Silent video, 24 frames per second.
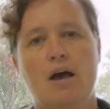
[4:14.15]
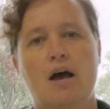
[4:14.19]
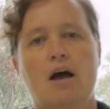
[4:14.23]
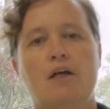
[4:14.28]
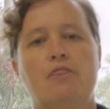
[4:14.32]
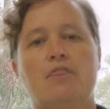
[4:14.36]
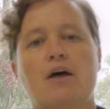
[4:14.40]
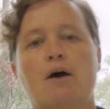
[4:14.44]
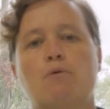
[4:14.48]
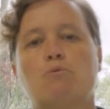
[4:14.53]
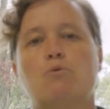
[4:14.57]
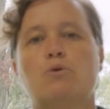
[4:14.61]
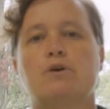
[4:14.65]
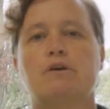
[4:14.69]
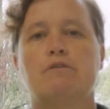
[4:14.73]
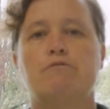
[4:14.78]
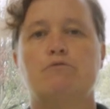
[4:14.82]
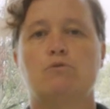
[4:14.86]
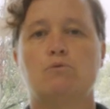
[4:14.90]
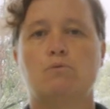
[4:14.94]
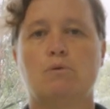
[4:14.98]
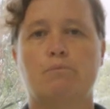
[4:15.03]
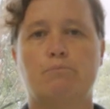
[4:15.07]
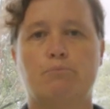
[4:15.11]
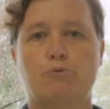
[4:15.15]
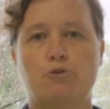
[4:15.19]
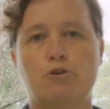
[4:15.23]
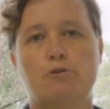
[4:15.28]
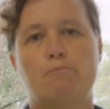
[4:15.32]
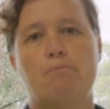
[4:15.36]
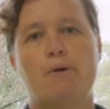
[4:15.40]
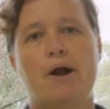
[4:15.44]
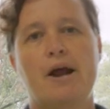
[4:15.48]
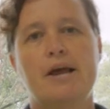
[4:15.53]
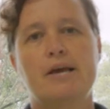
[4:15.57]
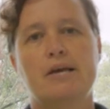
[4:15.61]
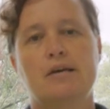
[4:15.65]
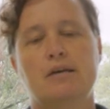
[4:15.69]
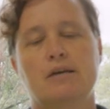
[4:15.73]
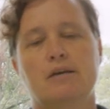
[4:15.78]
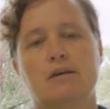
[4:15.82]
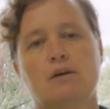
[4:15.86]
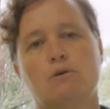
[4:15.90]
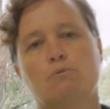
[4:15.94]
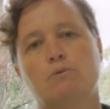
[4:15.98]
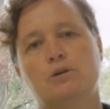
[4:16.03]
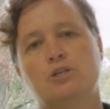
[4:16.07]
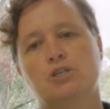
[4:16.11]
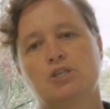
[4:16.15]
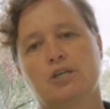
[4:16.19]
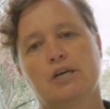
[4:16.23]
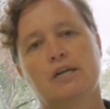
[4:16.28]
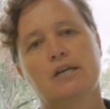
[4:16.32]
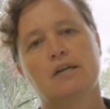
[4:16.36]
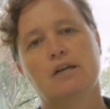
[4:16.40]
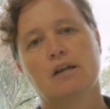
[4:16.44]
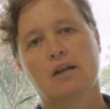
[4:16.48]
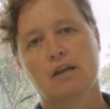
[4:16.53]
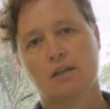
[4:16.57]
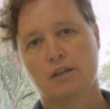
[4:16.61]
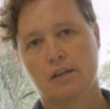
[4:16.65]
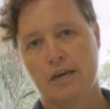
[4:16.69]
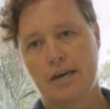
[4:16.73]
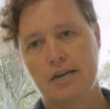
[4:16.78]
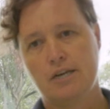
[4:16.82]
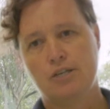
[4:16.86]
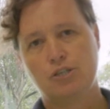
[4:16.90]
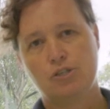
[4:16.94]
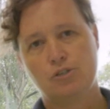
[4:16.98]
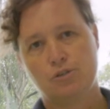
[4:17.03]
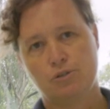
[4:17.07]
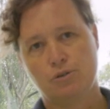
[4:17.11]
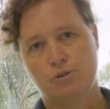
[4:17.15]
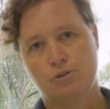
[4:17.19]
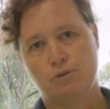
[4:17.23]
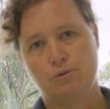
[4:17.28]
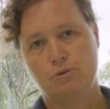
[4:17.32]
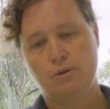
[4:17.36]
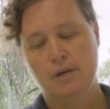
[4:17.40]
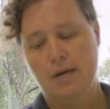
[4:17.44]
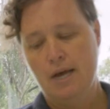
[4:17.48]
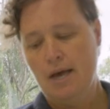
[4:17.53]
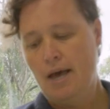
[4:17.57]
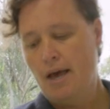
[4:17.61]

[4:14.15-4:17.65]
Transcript: and that will give you a brood break, which can lead to